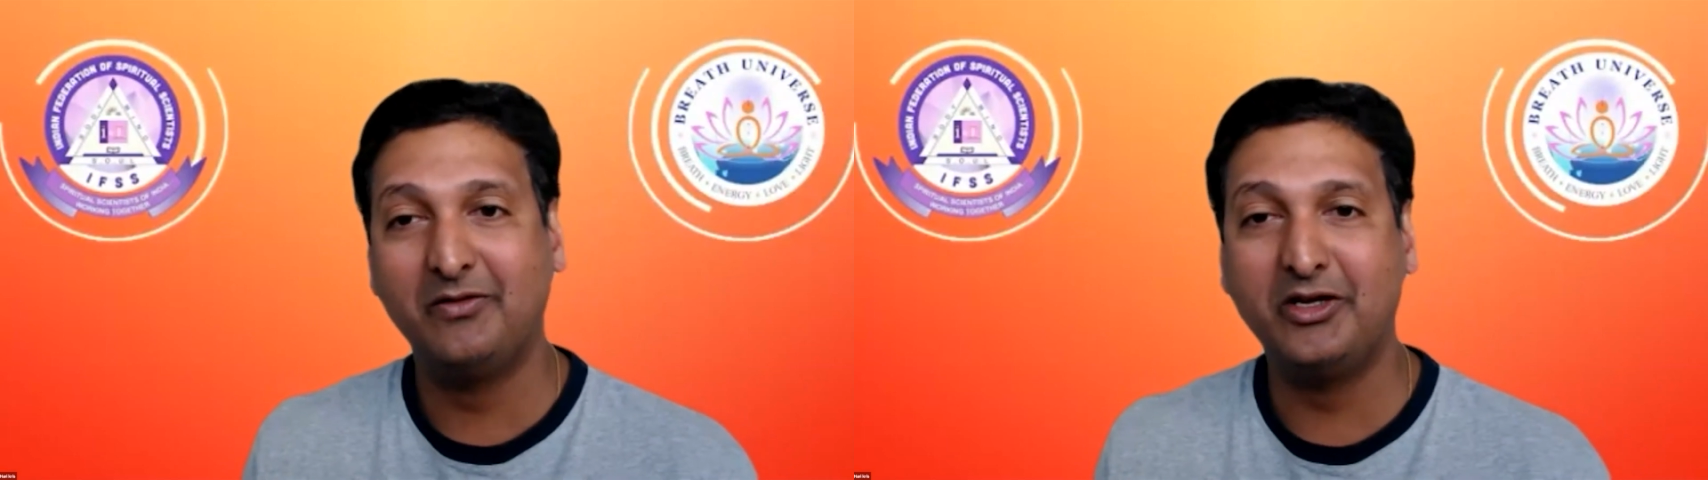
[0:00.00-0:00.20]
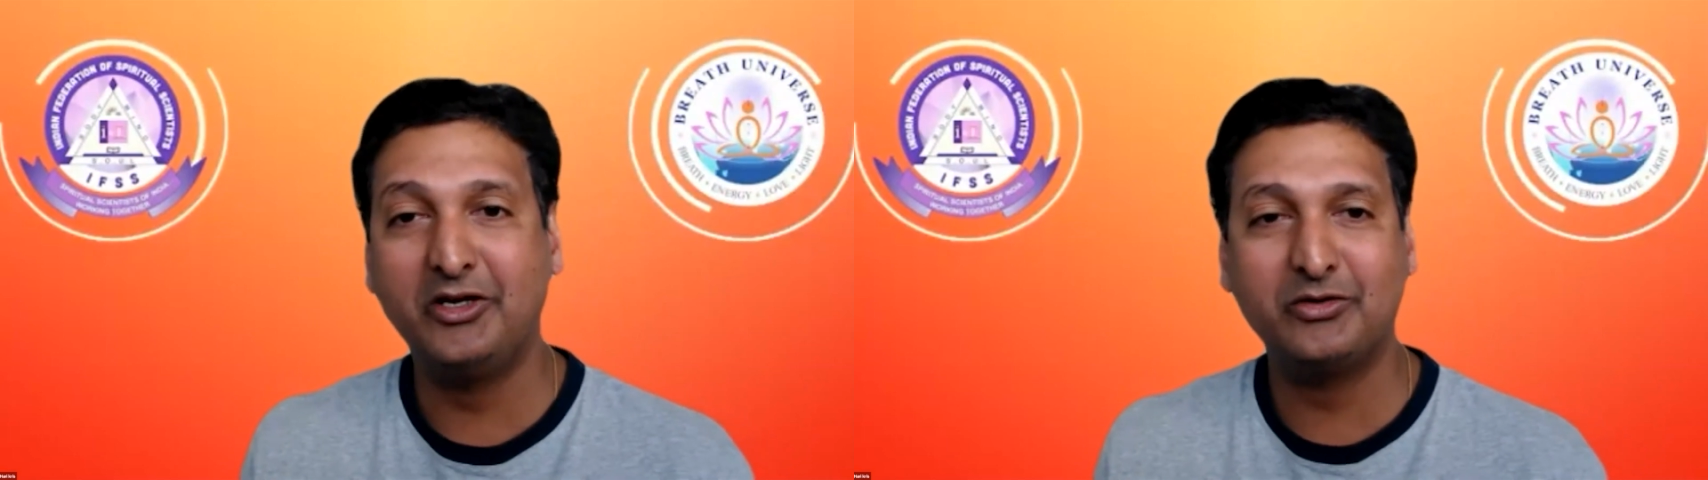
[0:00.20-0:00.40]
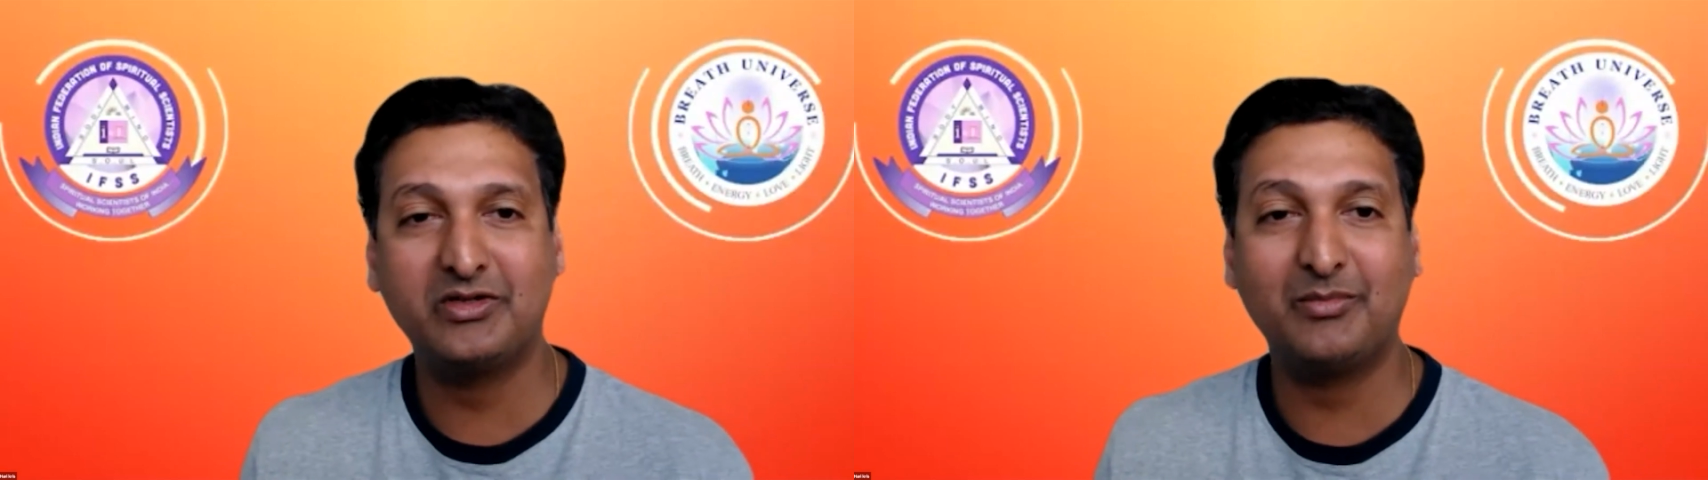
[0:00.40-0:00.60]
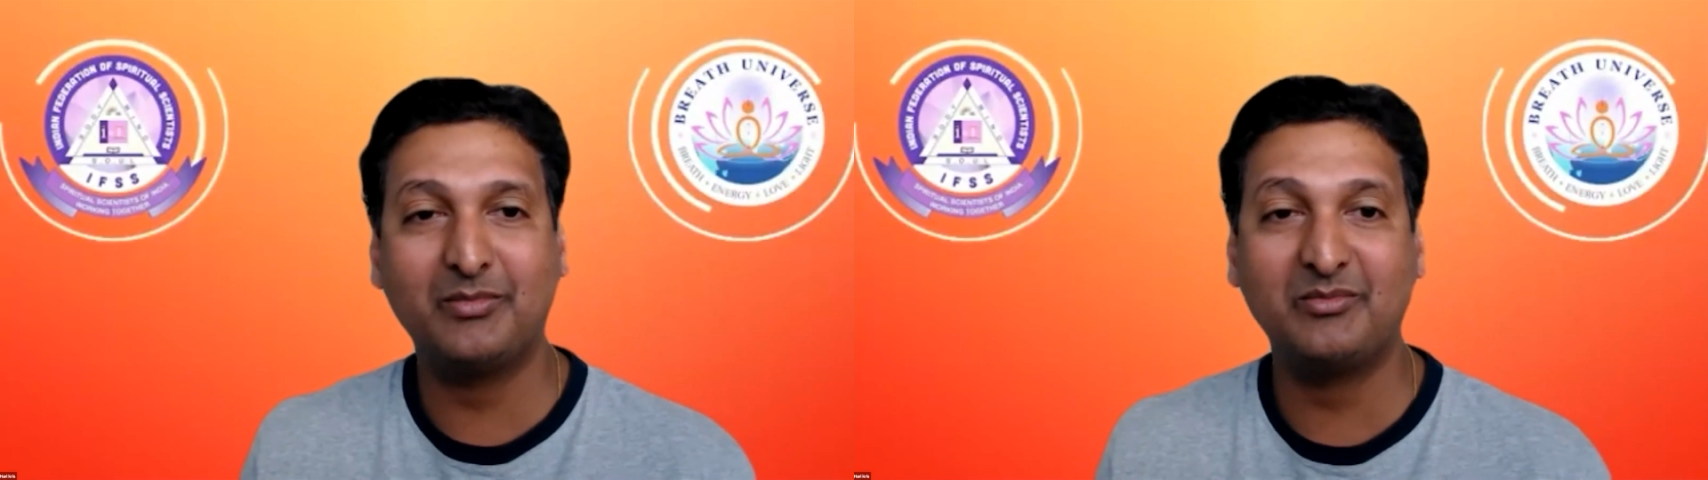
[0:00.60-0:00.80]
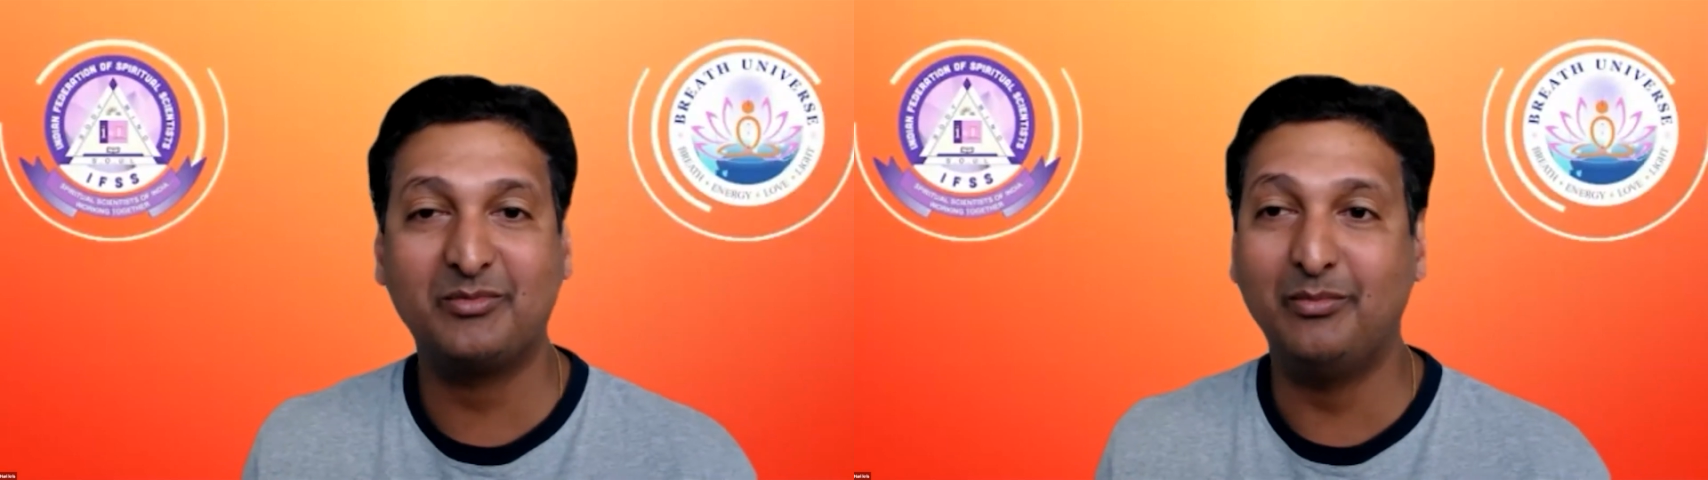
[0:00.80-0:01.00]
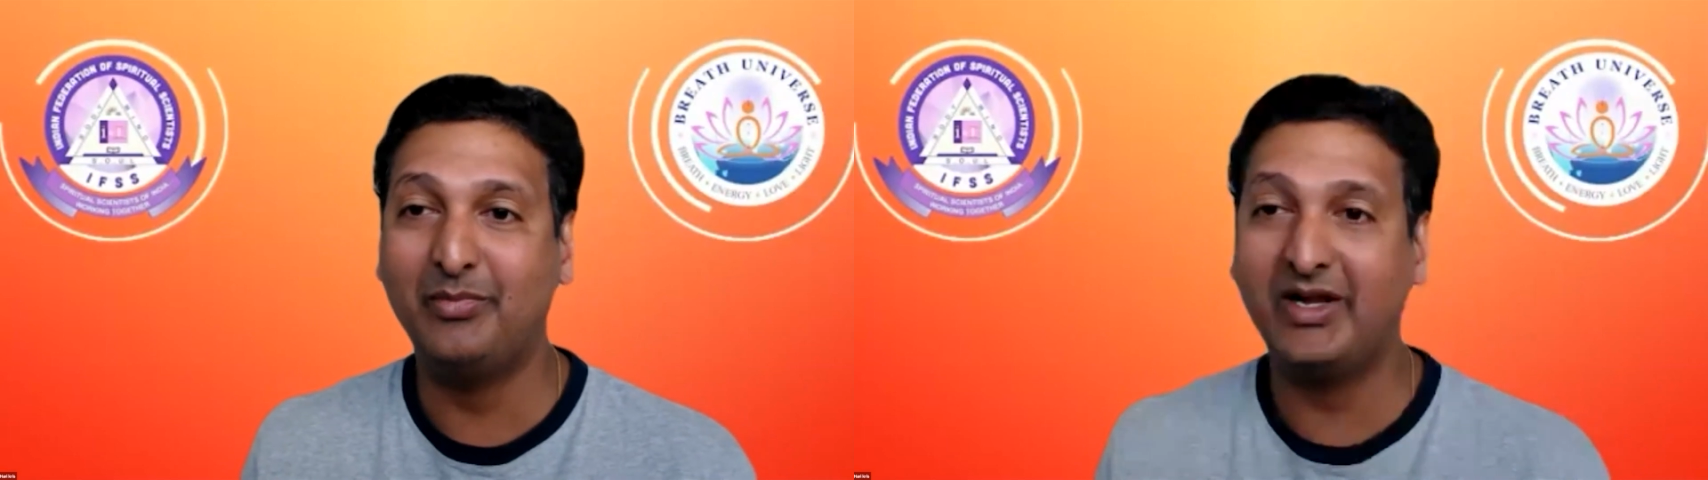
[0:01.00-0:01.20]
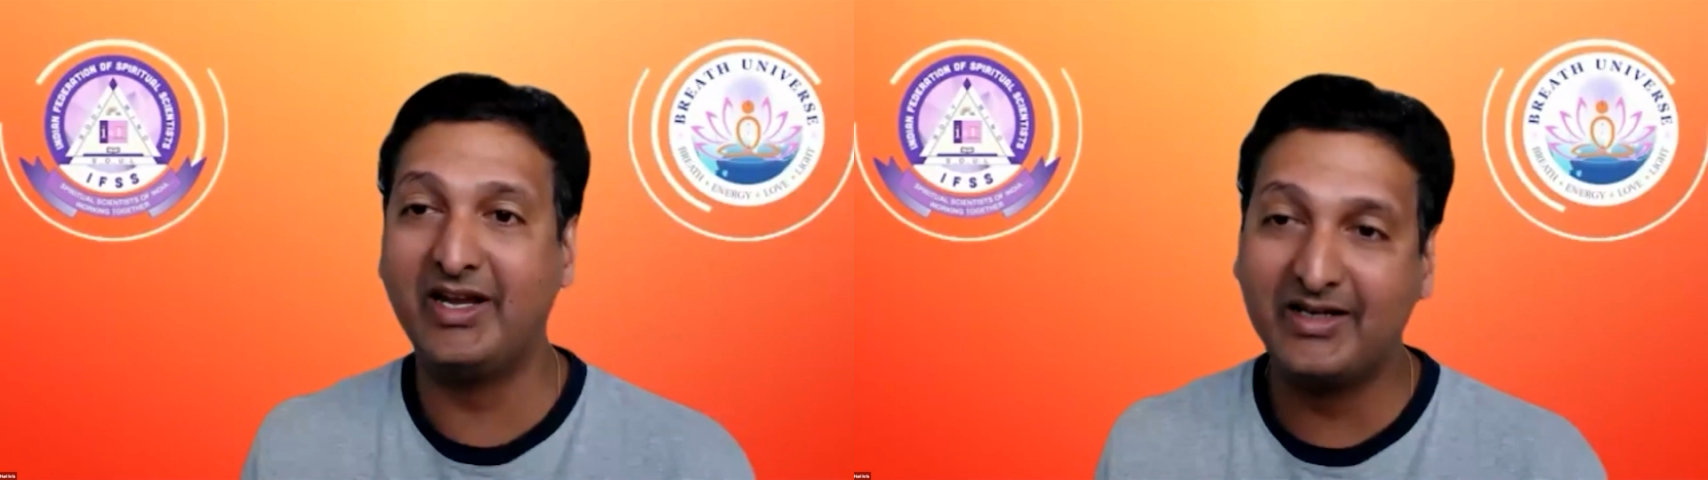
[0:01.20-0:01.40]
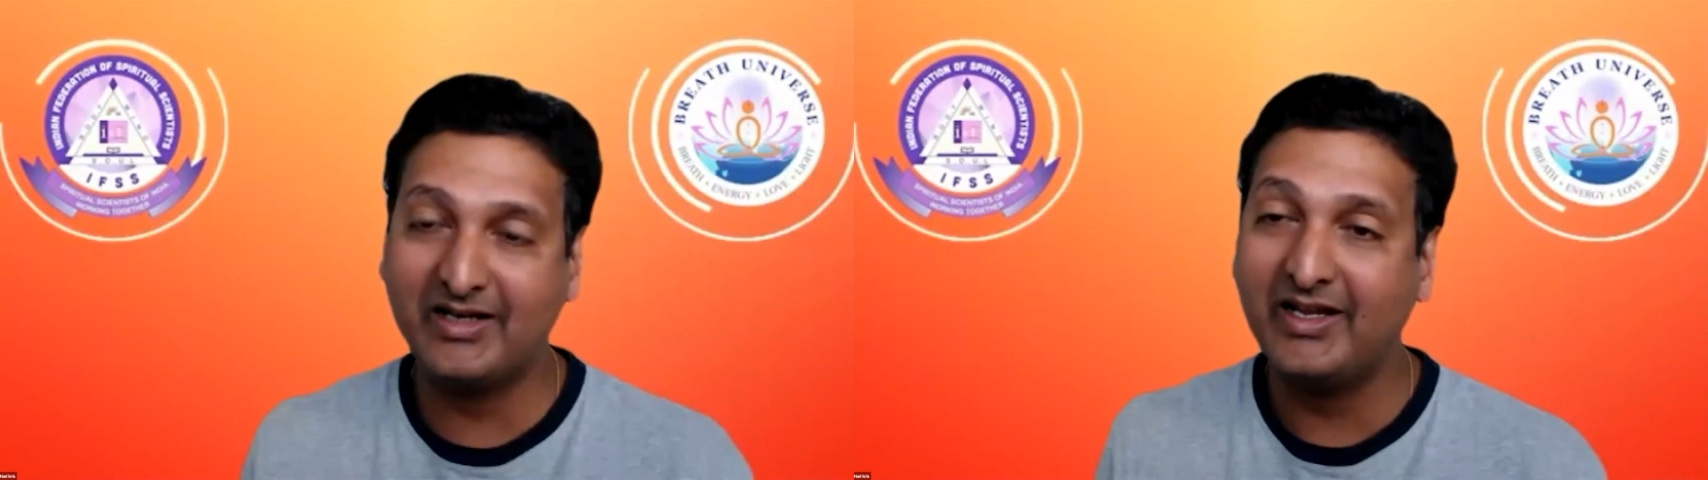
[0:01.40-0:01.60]
we need to sometimes
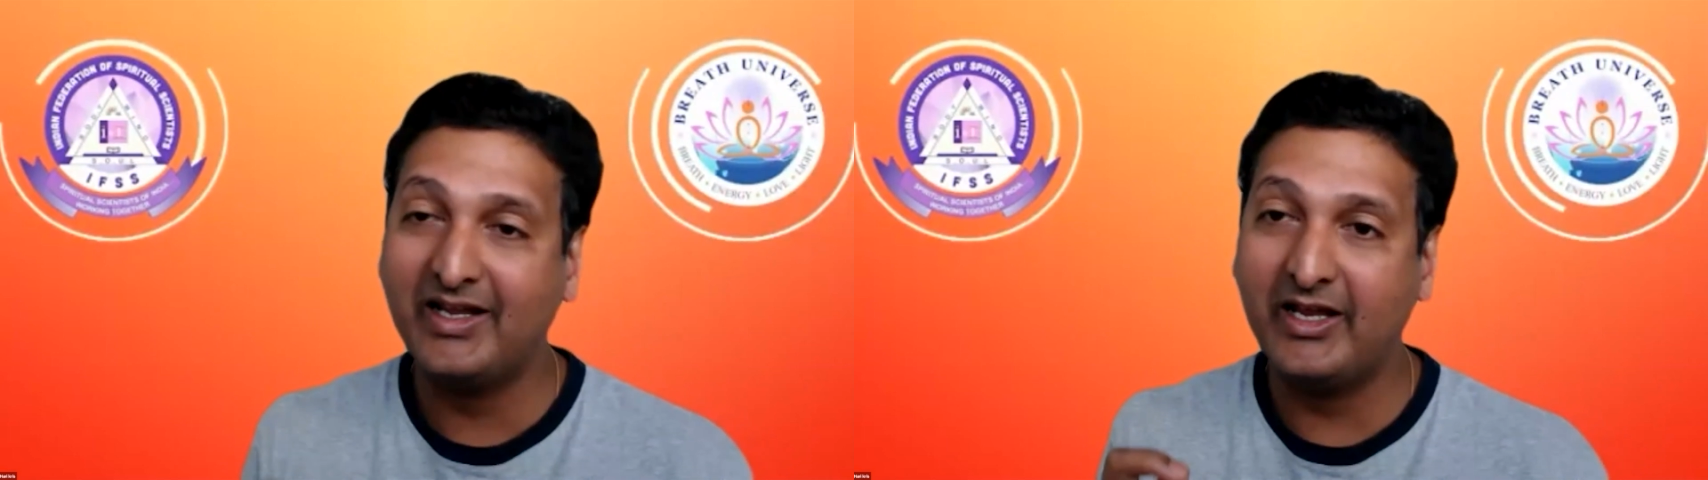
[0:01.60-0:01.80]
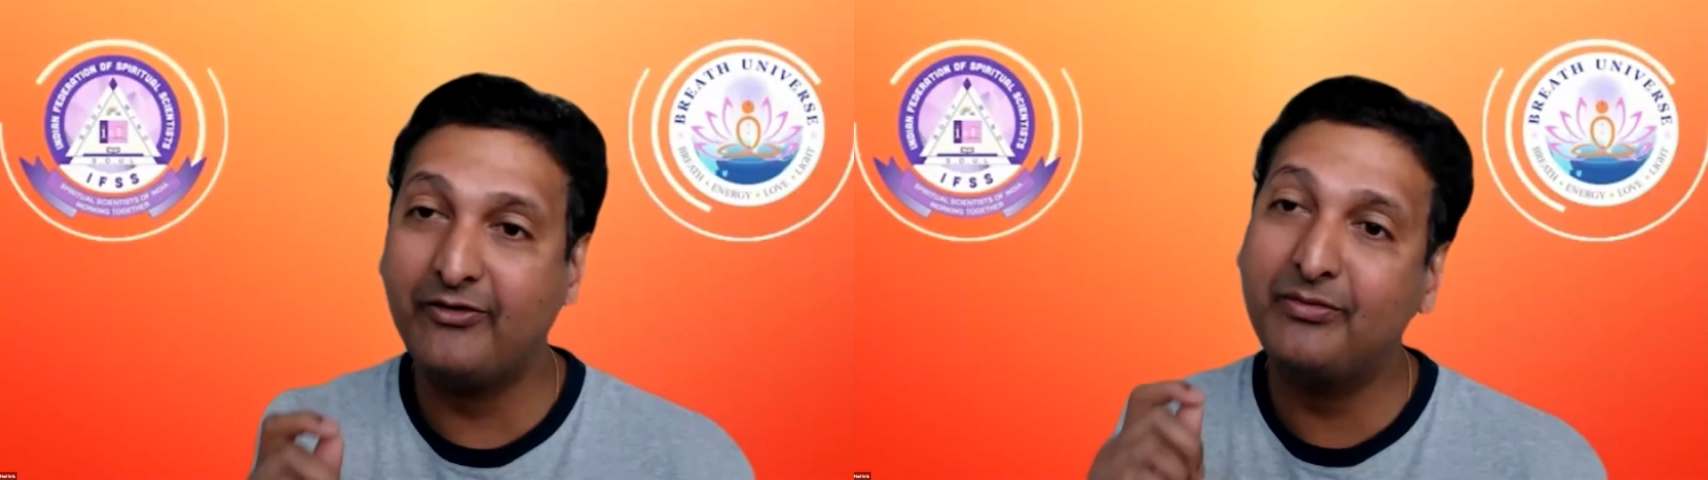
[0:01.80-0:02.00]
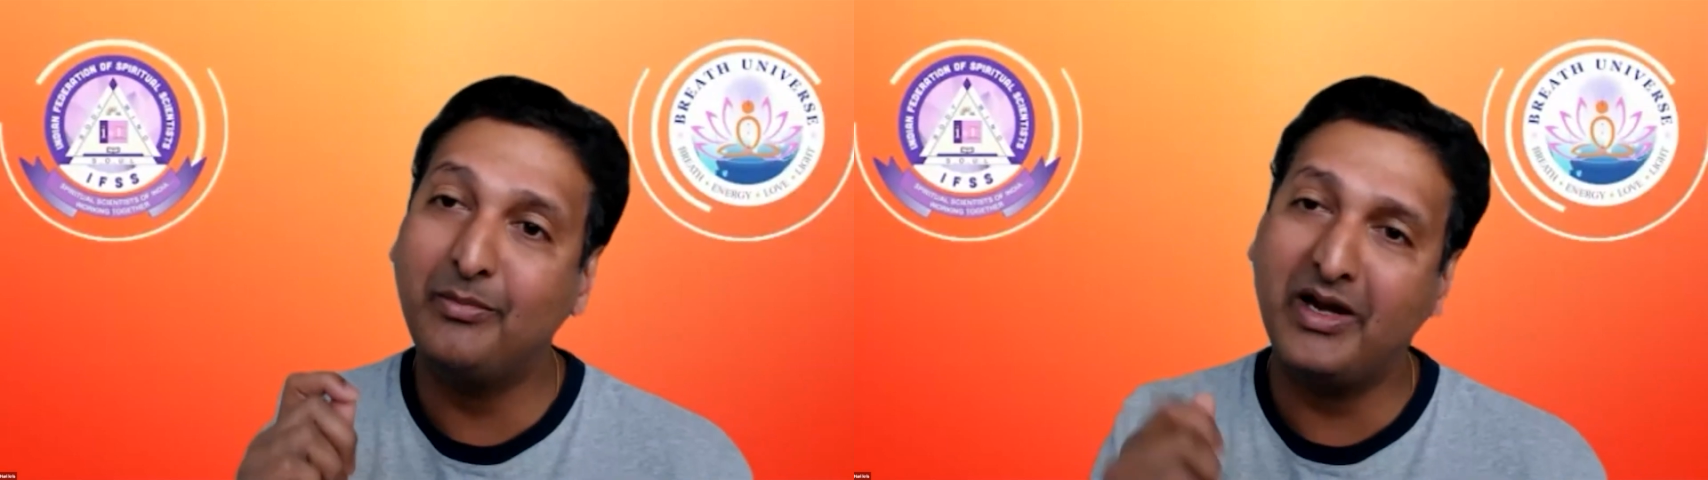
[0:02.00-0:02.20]
break if